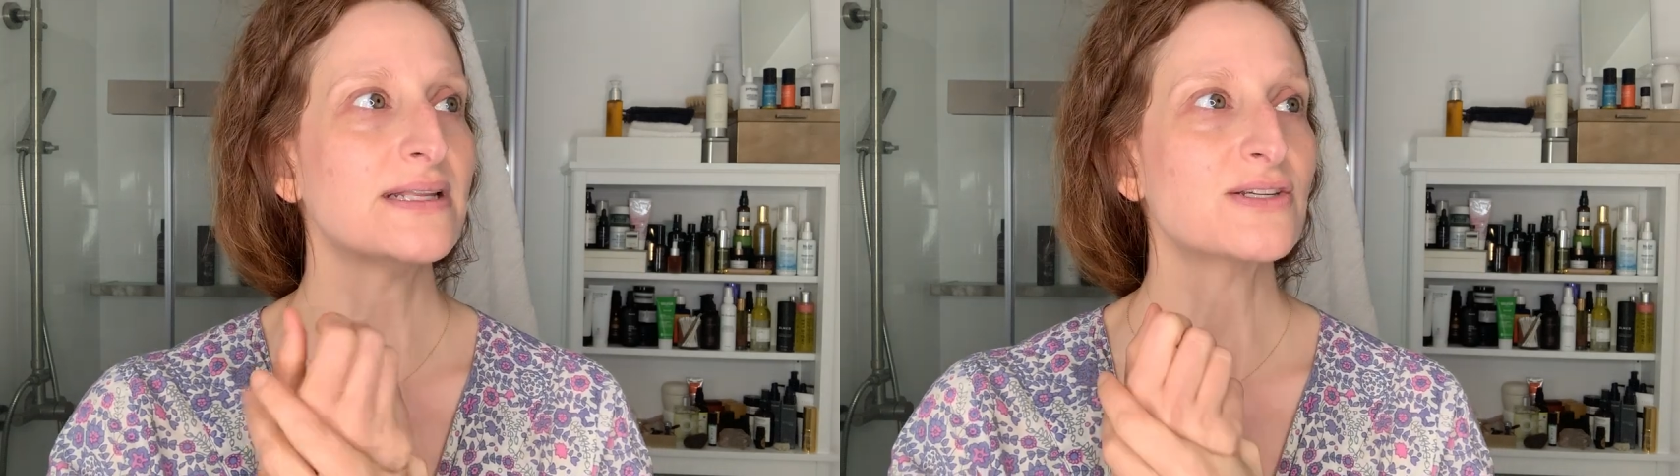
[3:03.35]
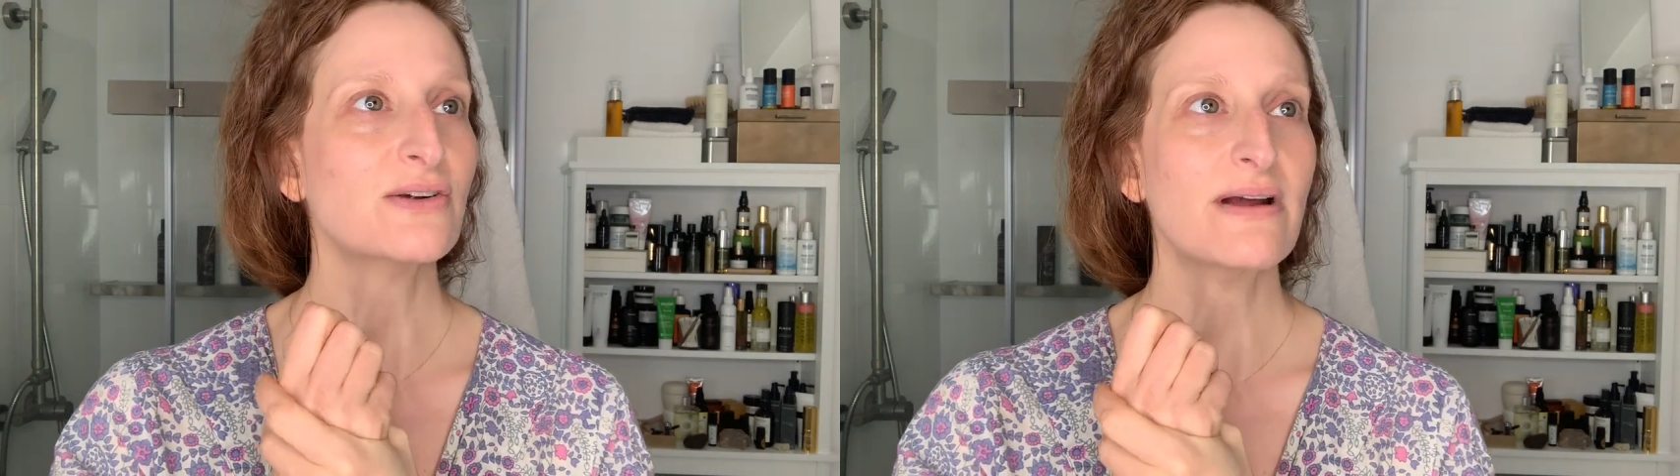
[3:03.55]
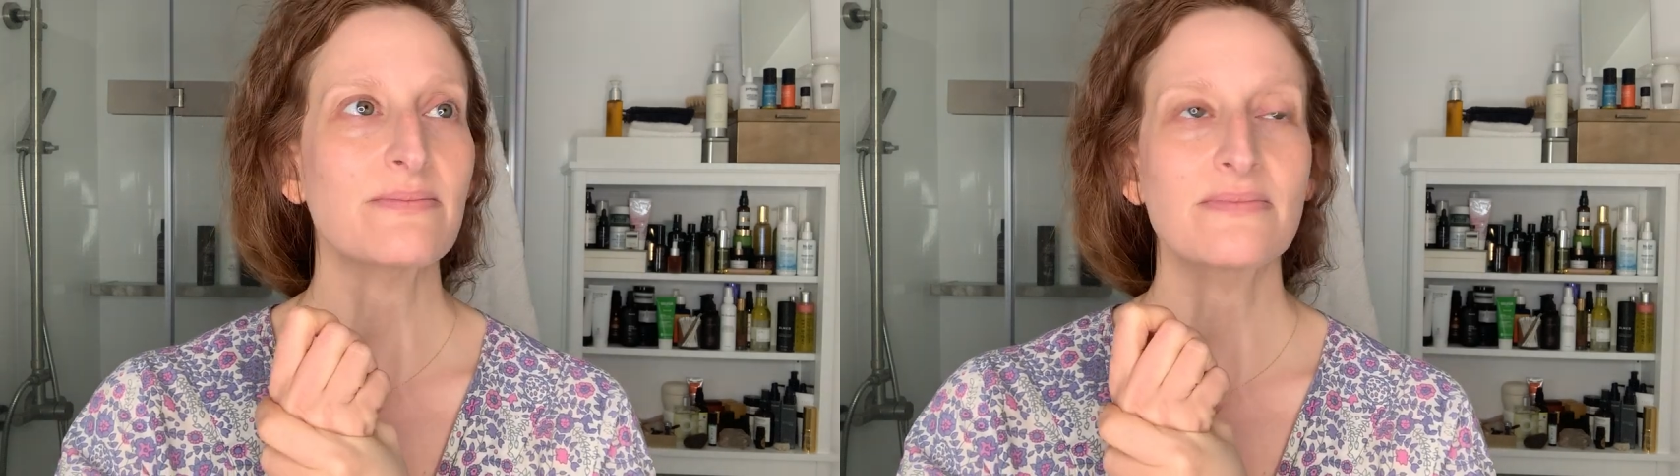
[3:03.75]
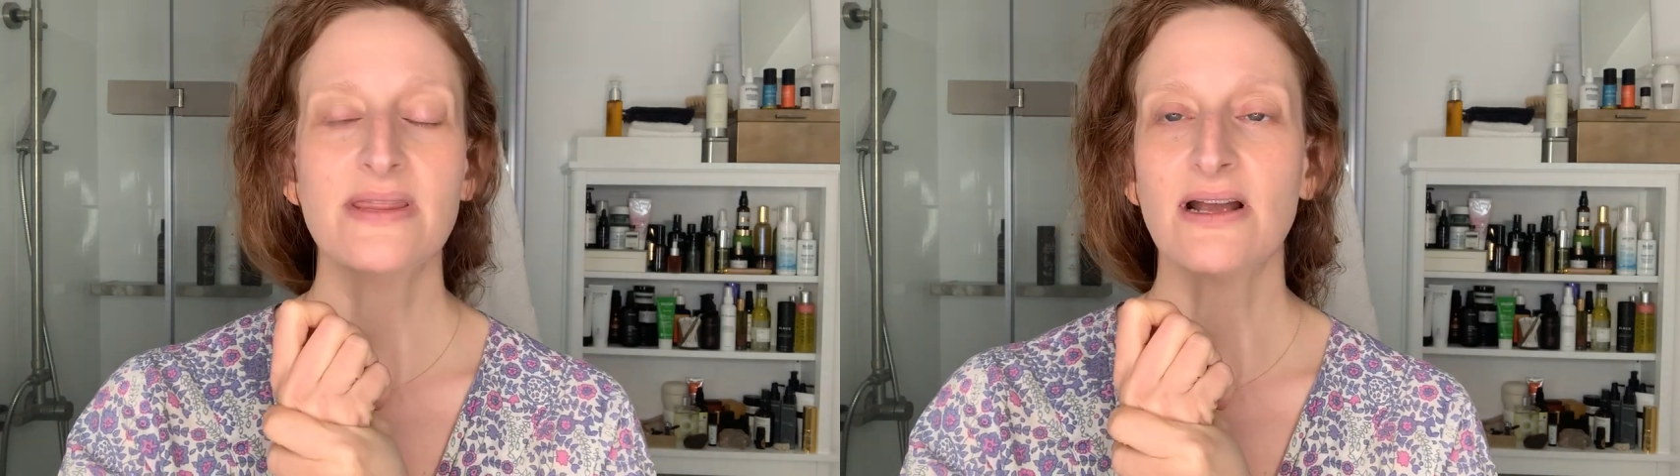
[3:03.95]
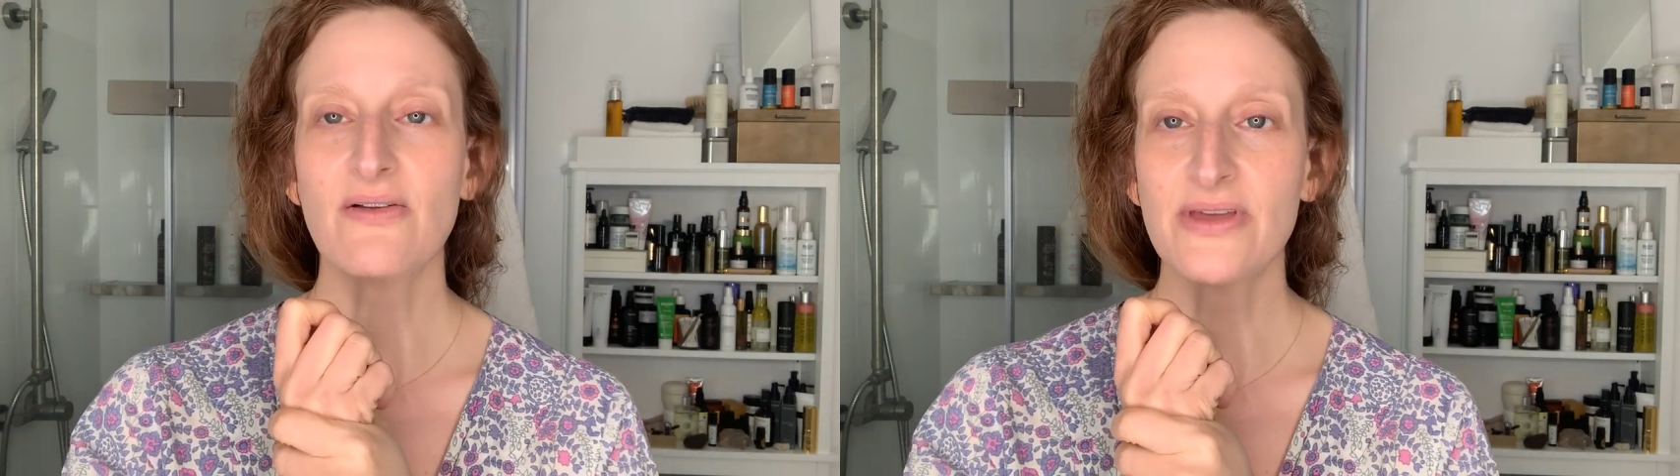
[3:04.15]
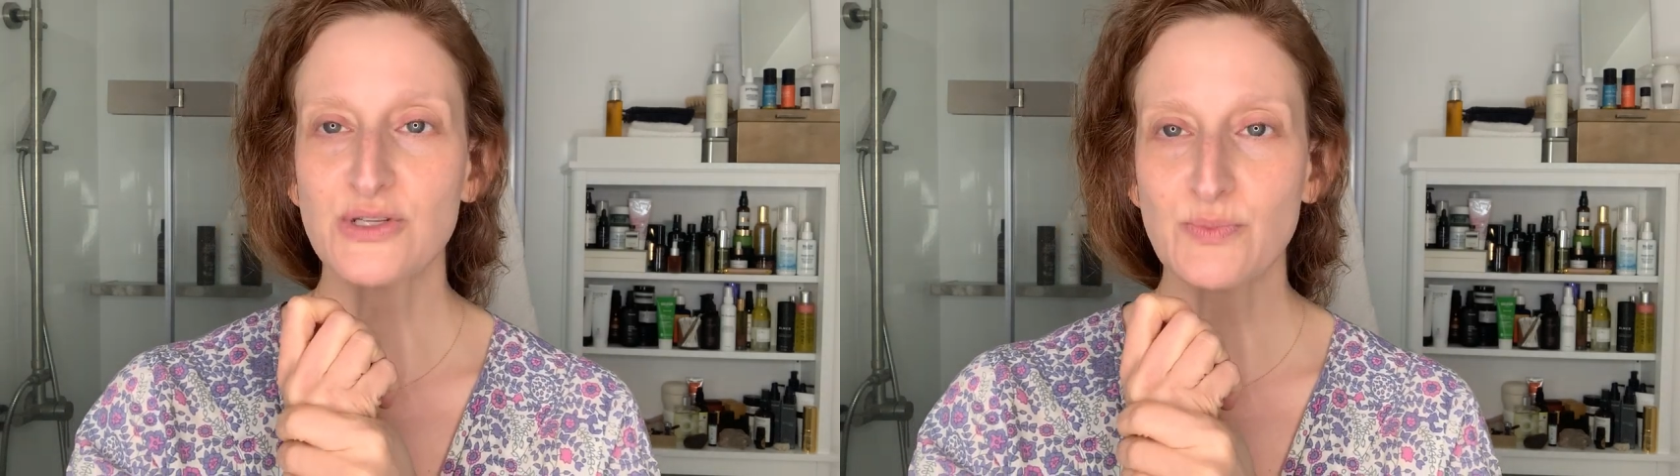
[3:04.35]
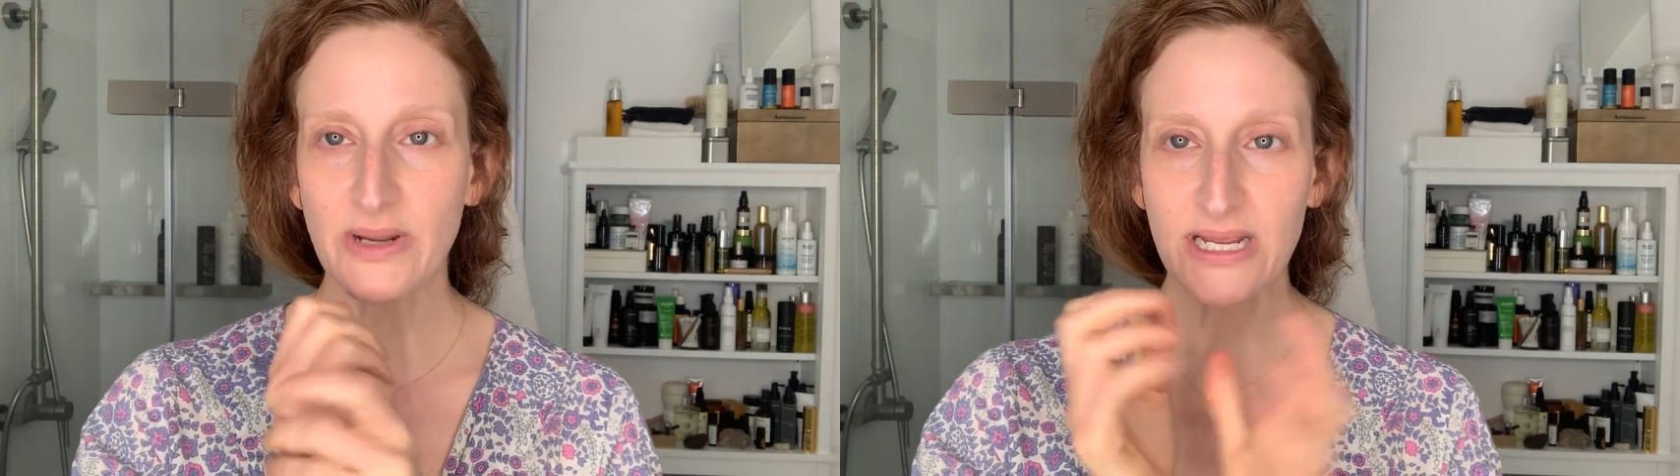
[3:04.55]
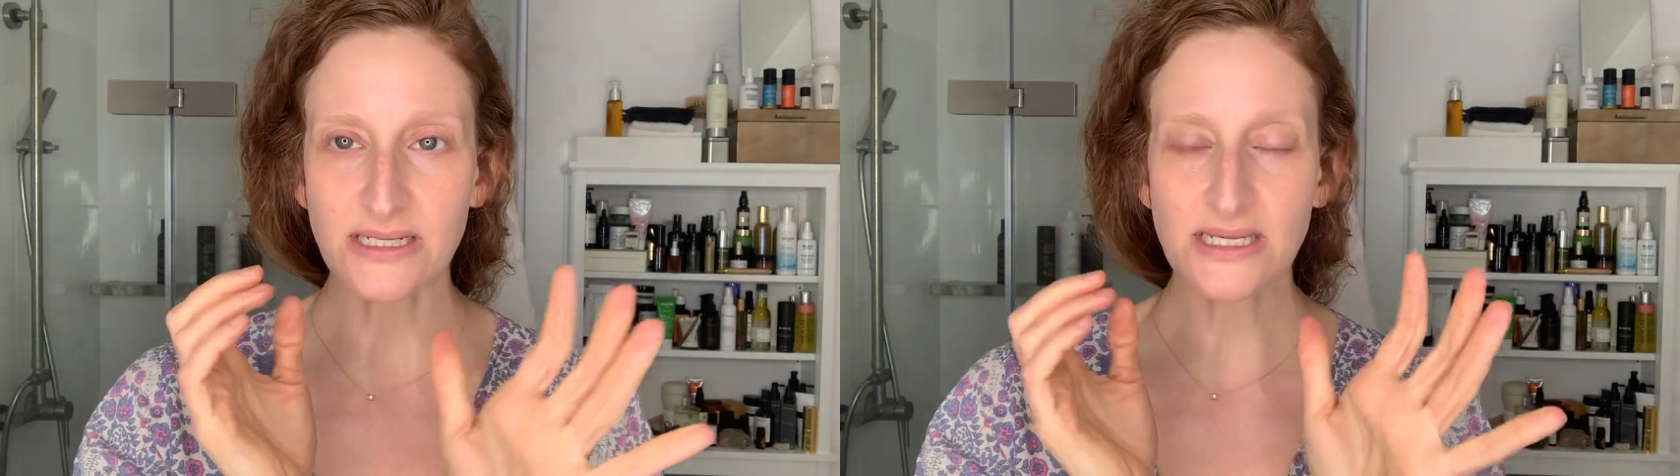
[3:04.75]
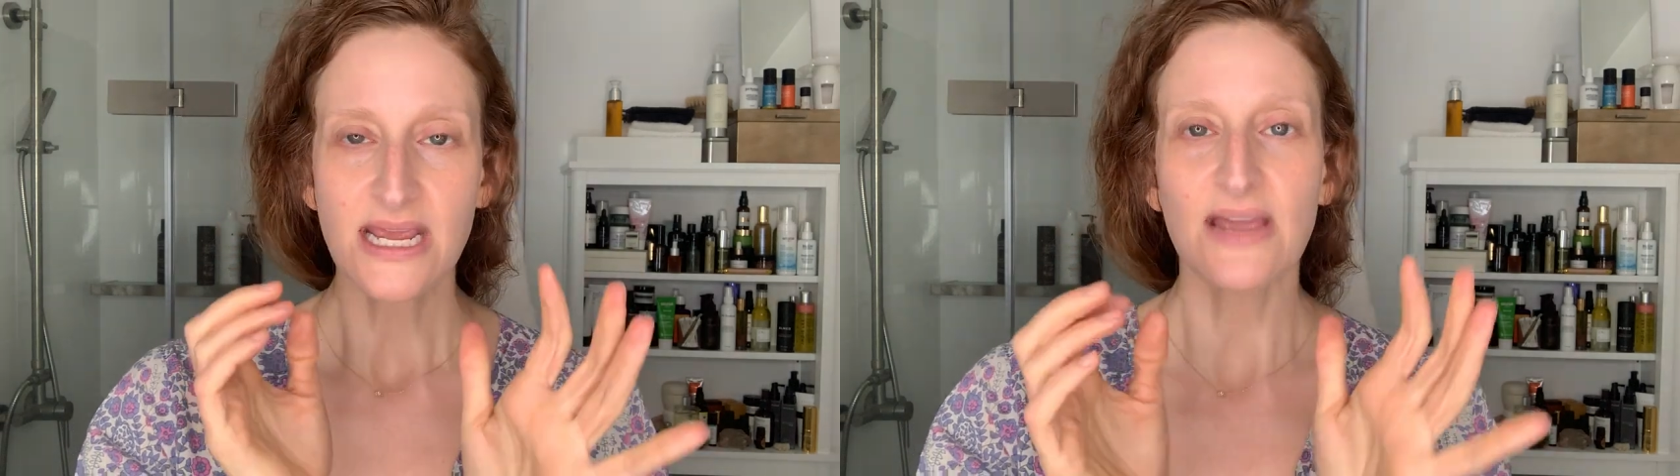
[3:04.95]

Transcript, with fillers: Instagram thing on this, but it's,